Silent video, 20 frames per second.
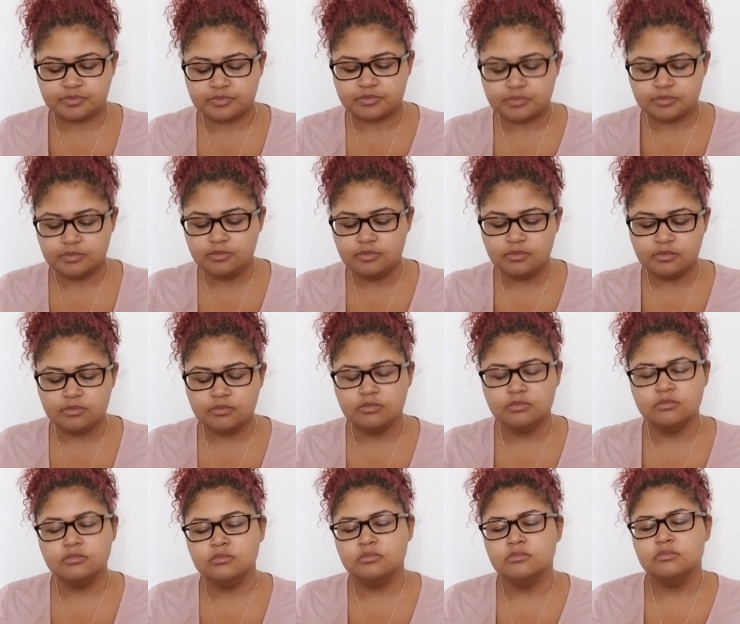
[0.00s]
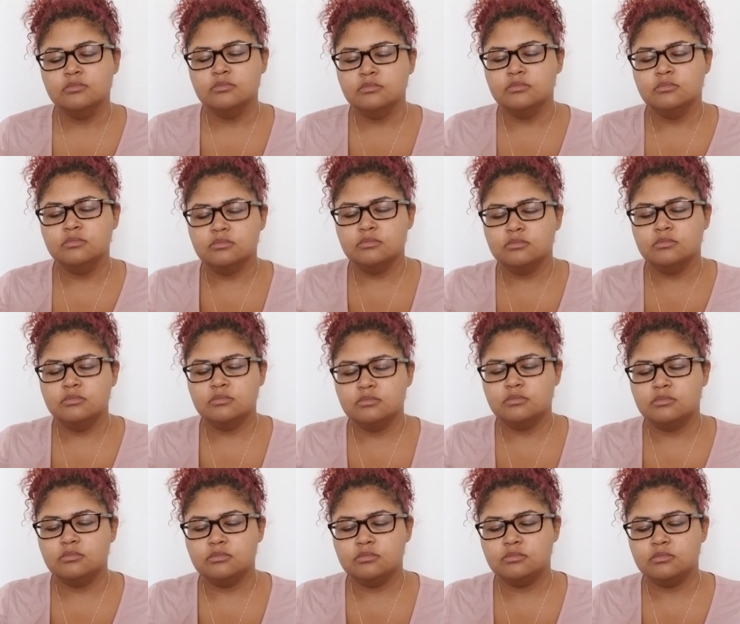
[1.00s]

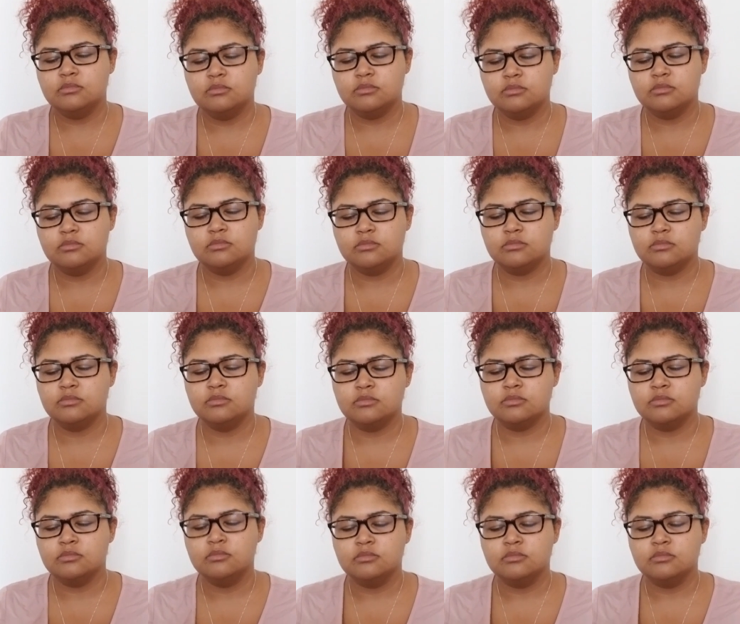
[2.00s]
(no one is talking)